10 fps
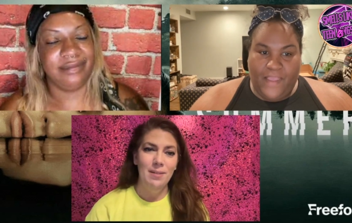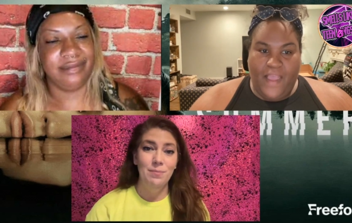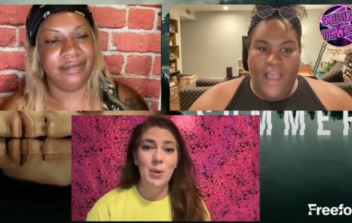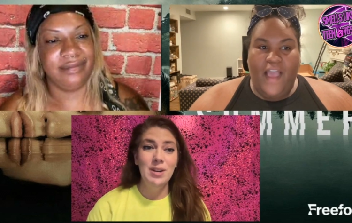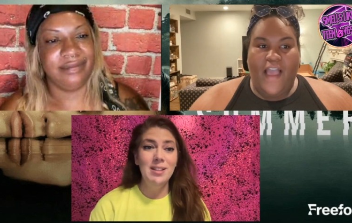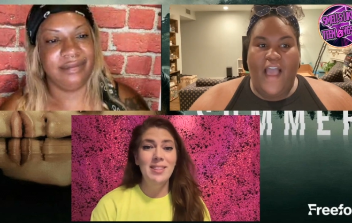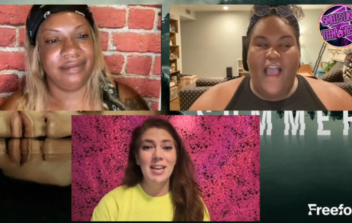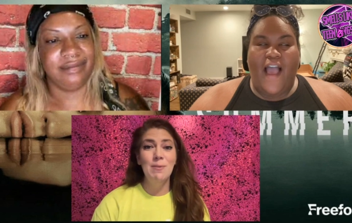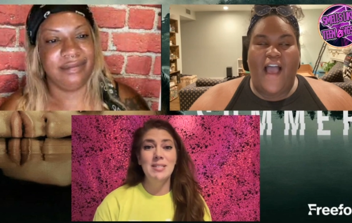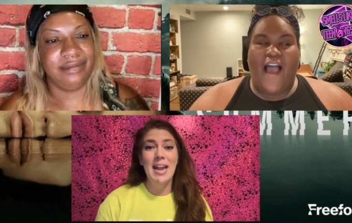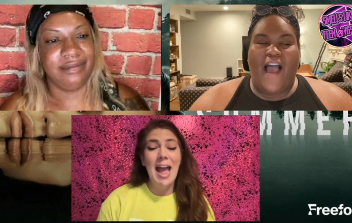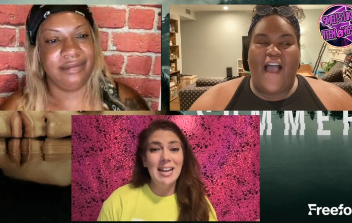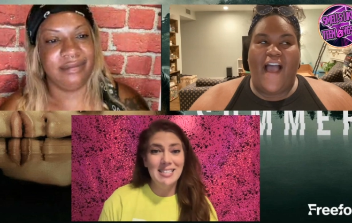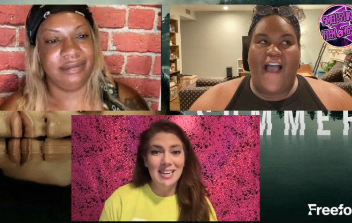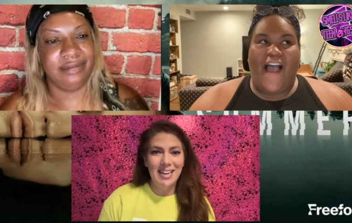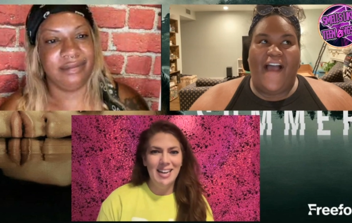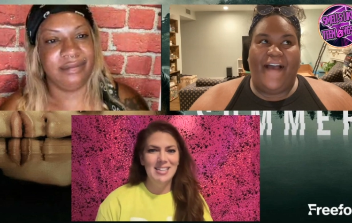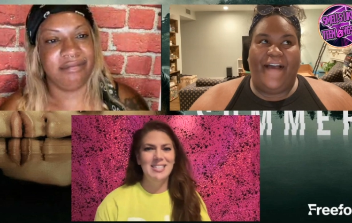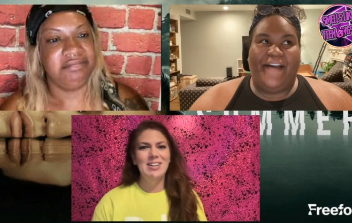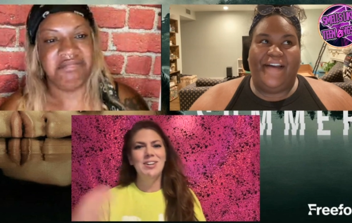Speaker 1: We did think it was an accident and
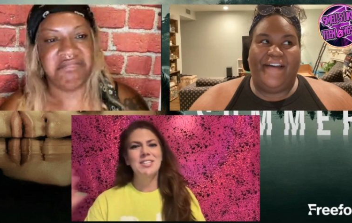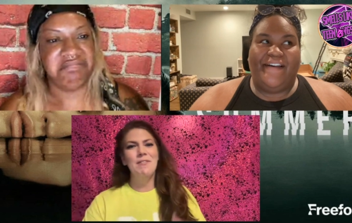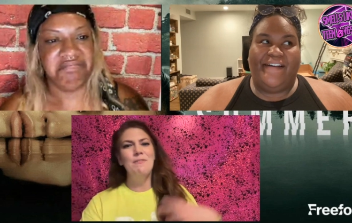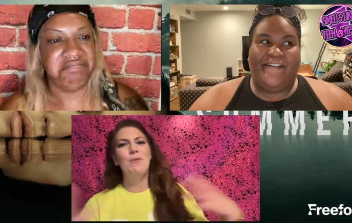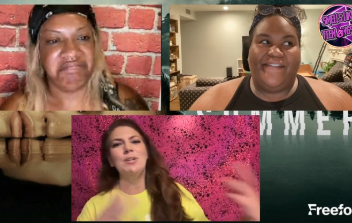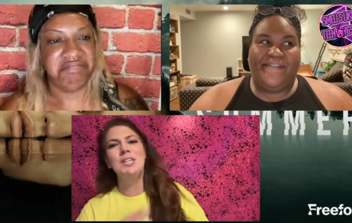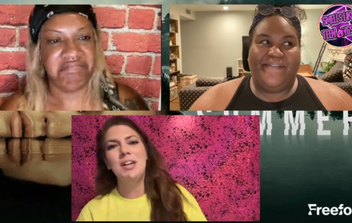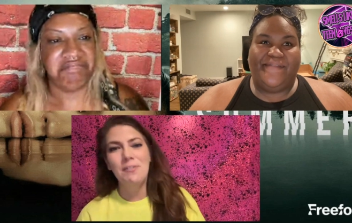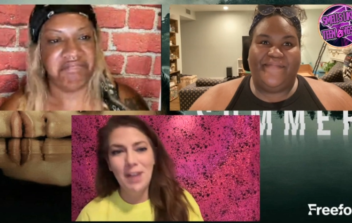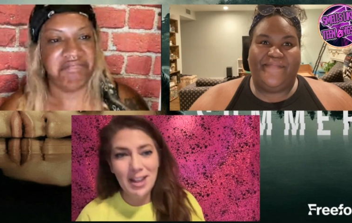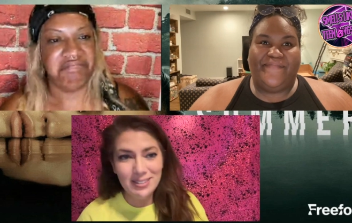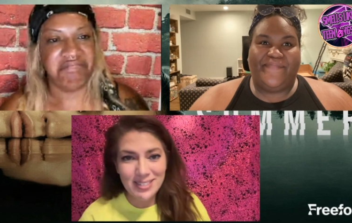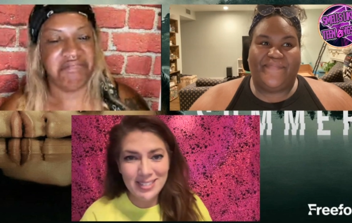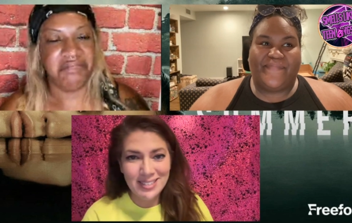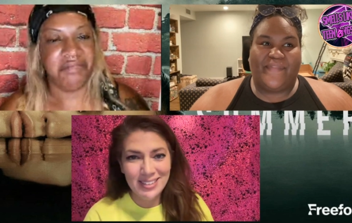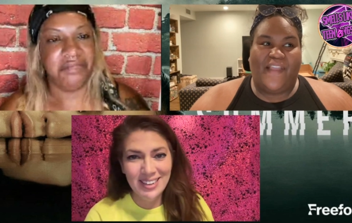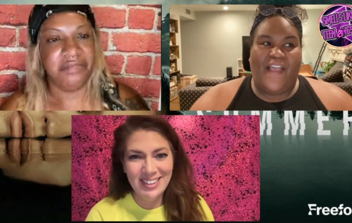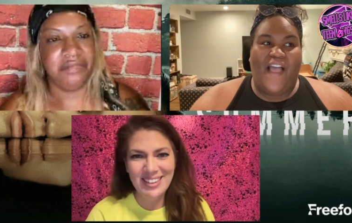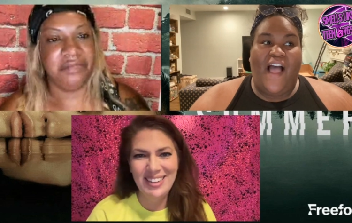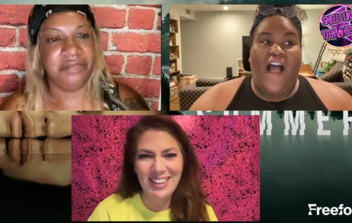a series of unfortunate events.
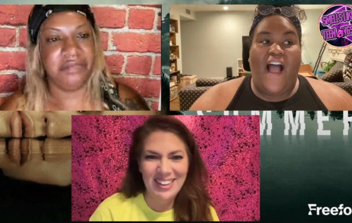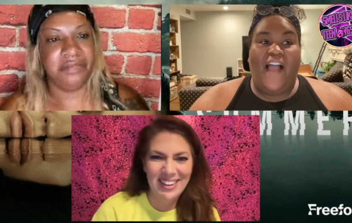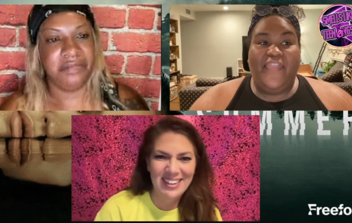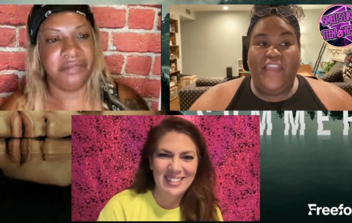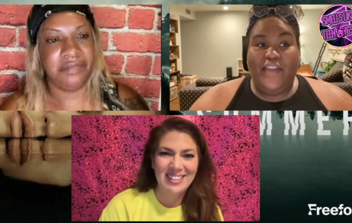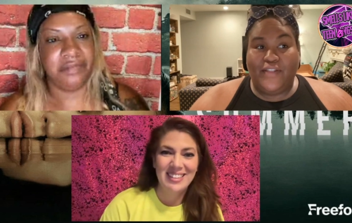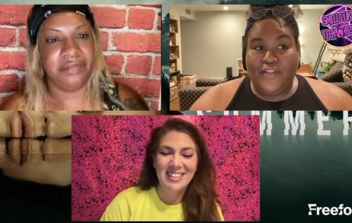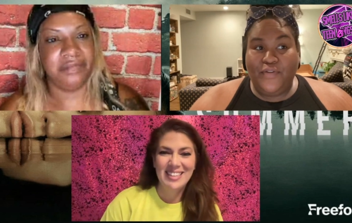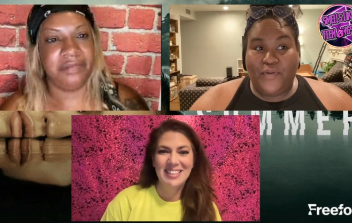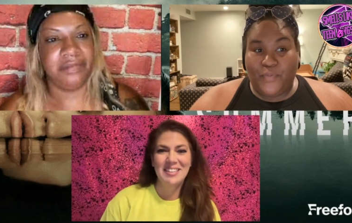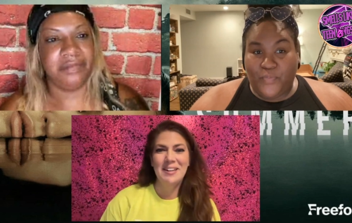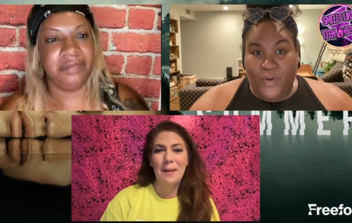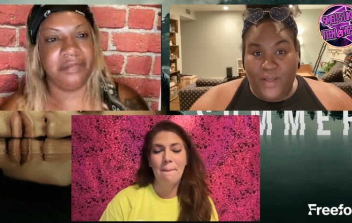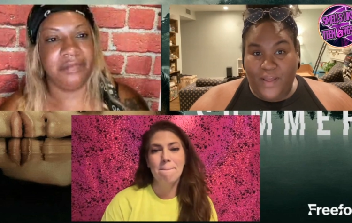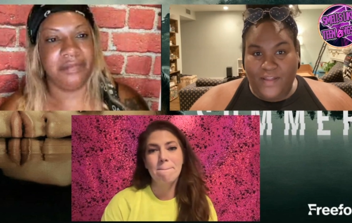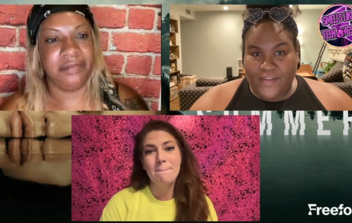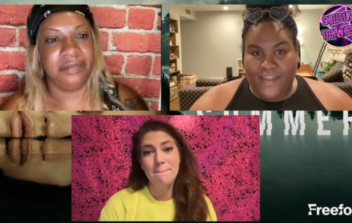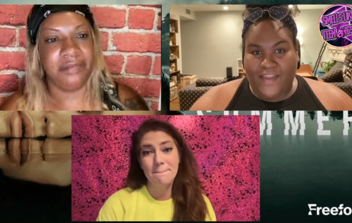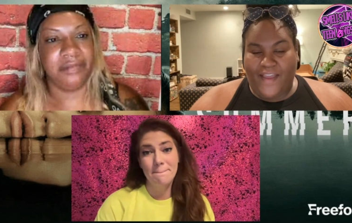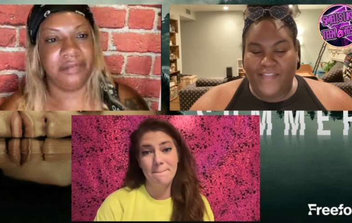I think
Speaker 2: Luke, wa-
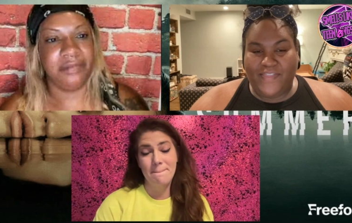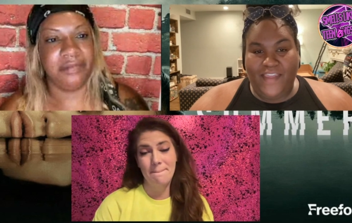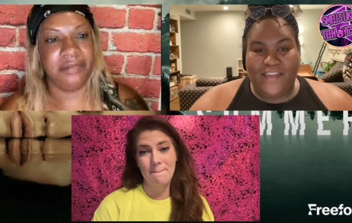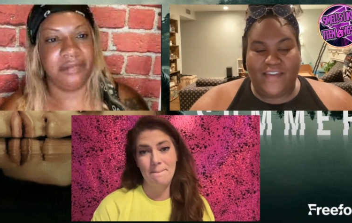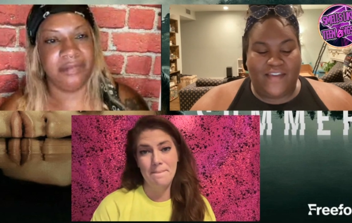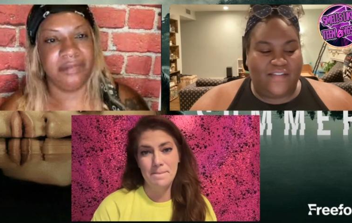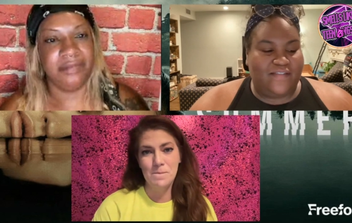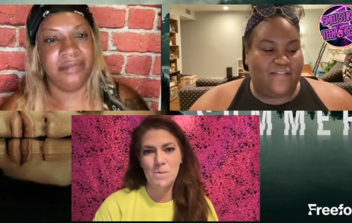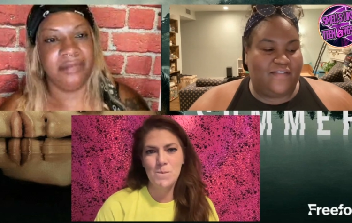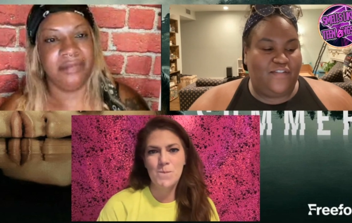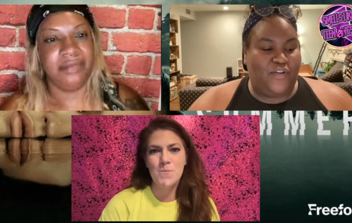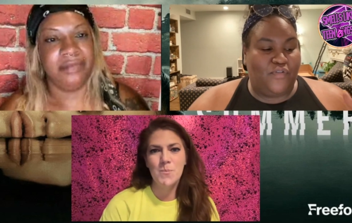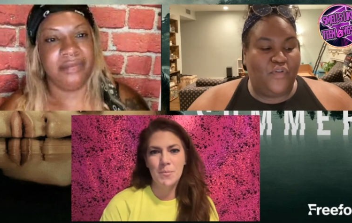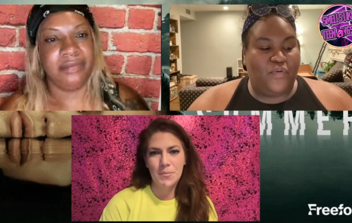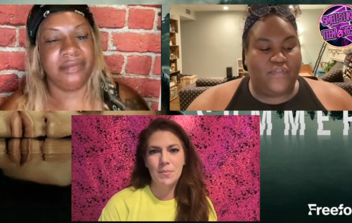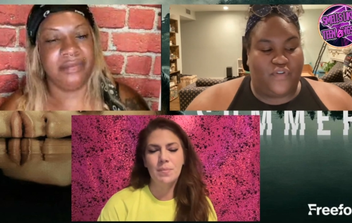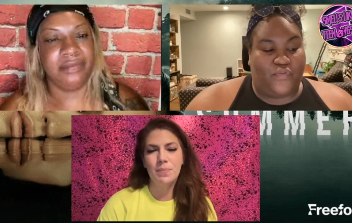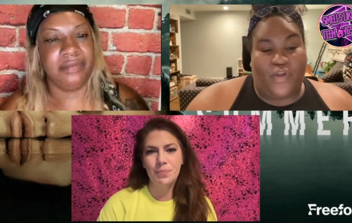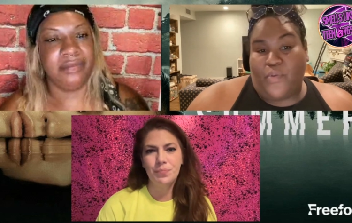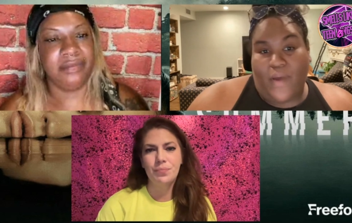like, I think because, you know, Luke was going to
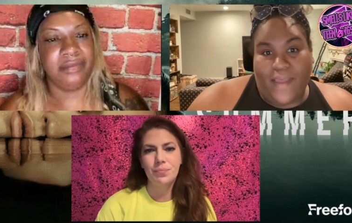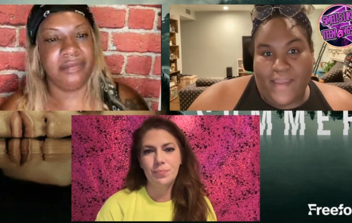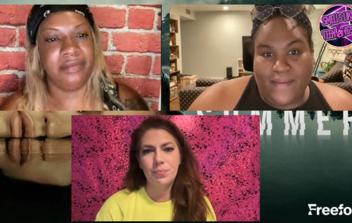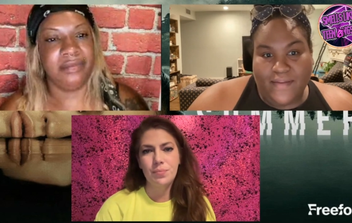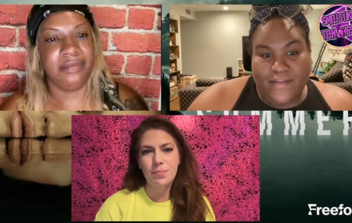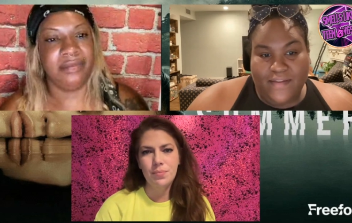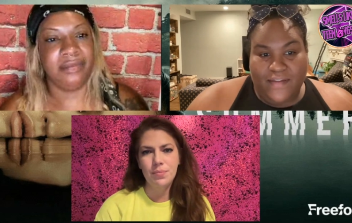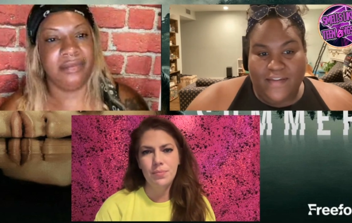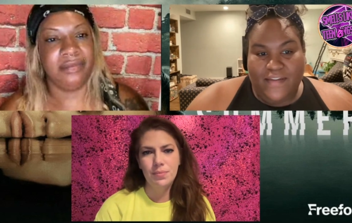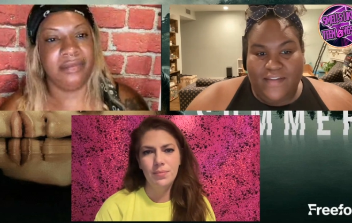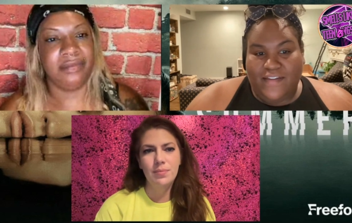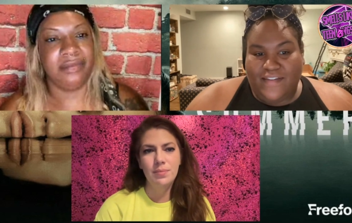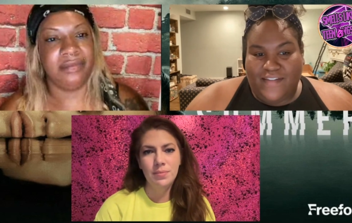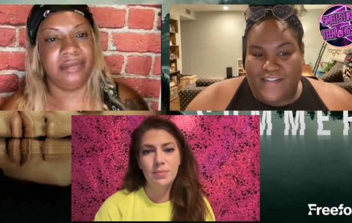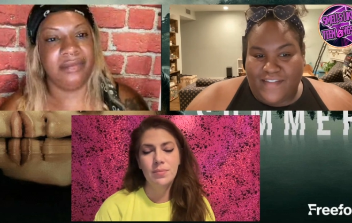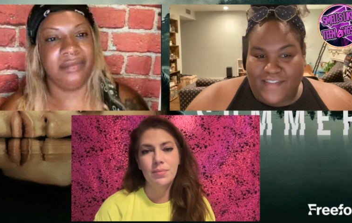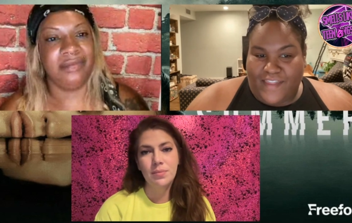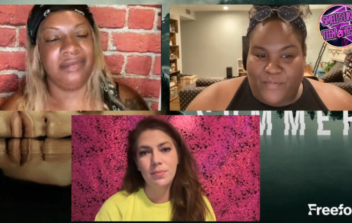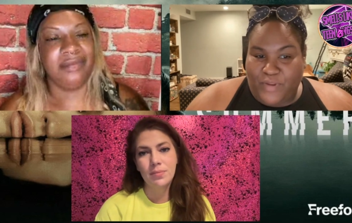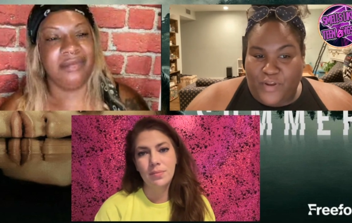run away.
Speaker 1: Mm-hmm.
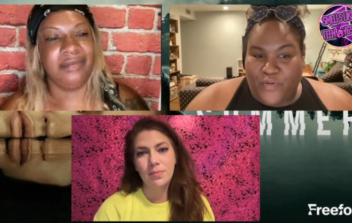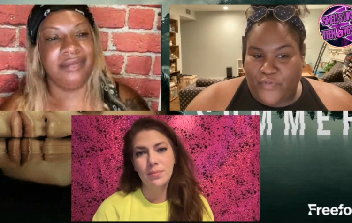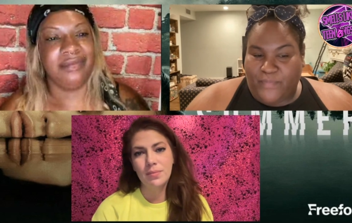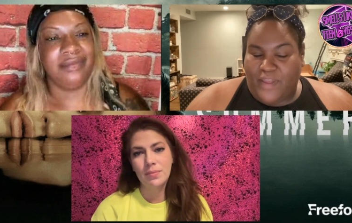
Speaker 2: Like we know from